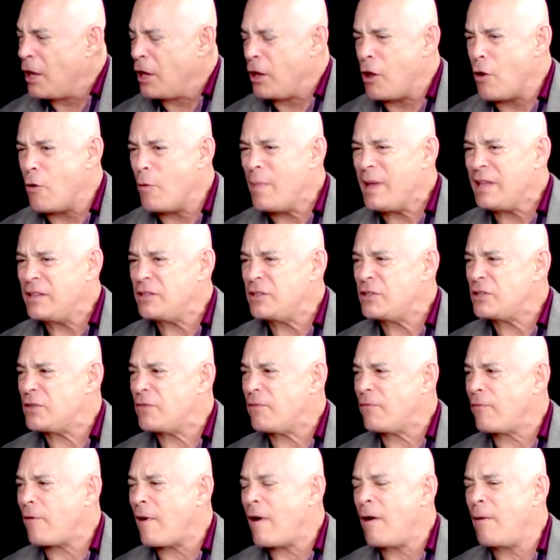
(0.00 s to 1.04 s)

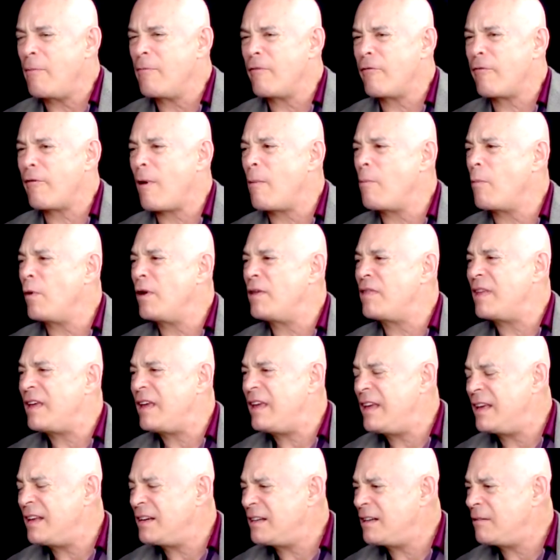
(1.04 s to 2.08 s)
humans from, from
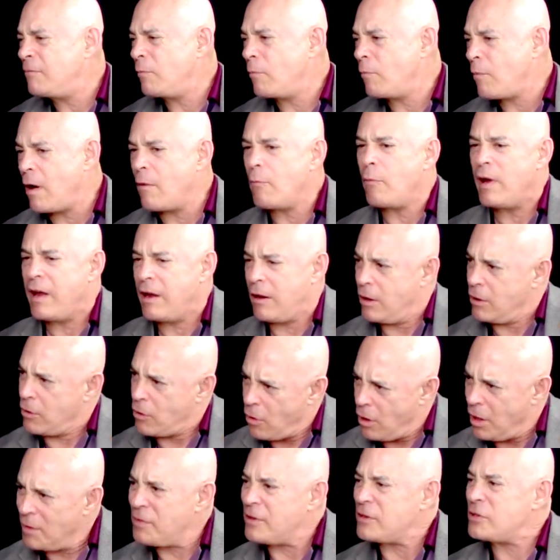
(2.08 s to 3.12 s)
within what we could
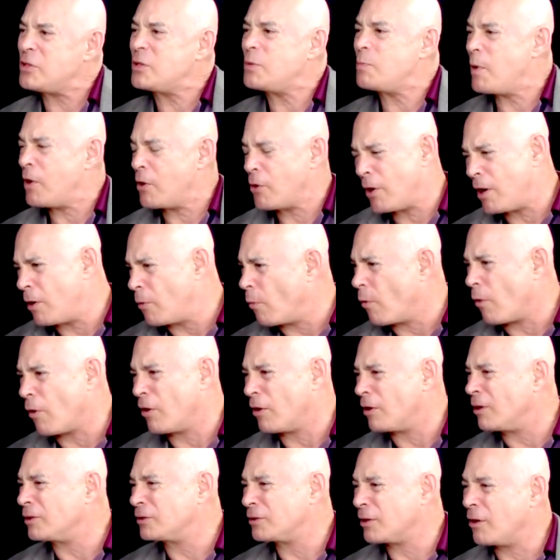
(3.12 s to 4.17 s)
call the spirit
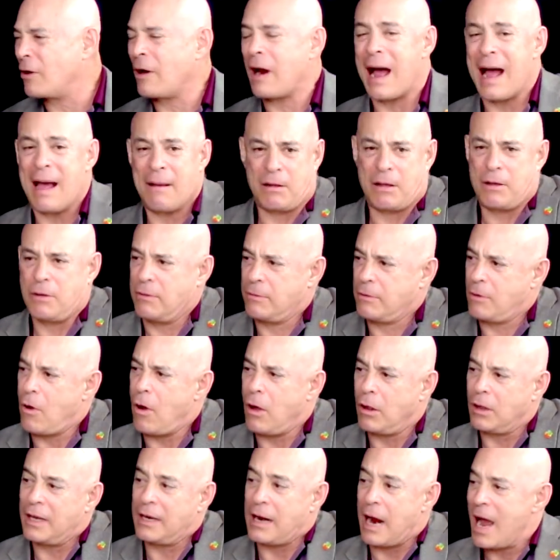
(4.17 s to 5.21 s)
world, or I could
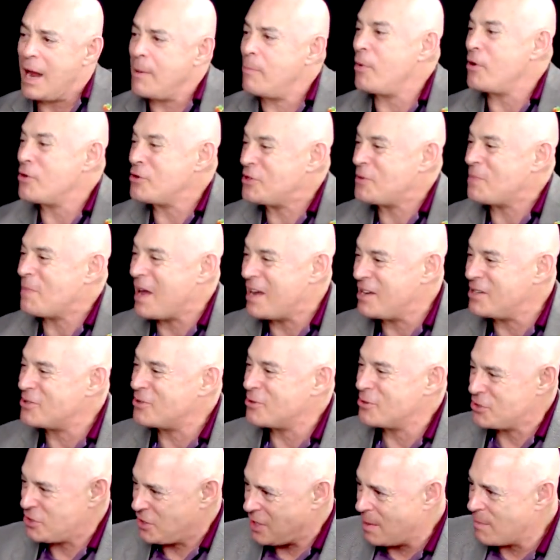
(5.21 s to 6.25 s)
call it
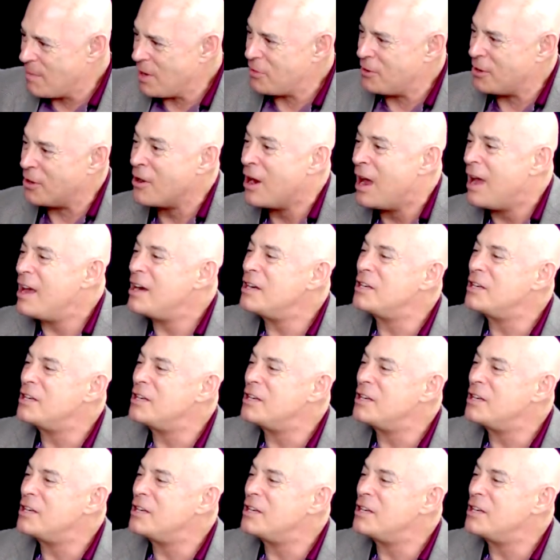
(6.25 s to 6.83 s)
hyperspace or some other